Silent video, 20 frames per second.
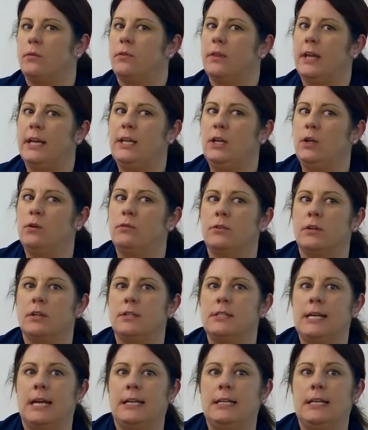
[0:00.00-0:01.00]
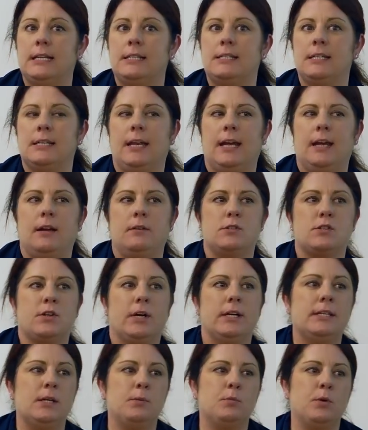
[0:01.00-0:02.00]
Thank you for attending today. It was
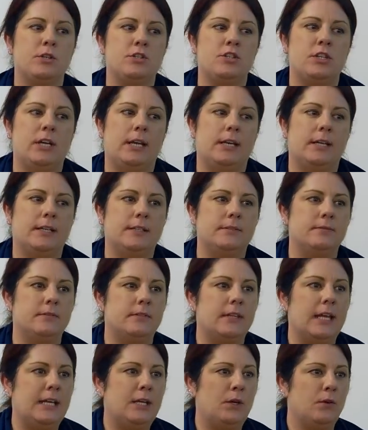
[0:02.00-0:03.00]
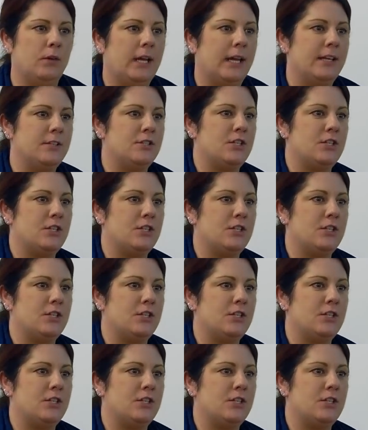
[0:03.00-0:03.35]
greatly appreciated. Thank you again,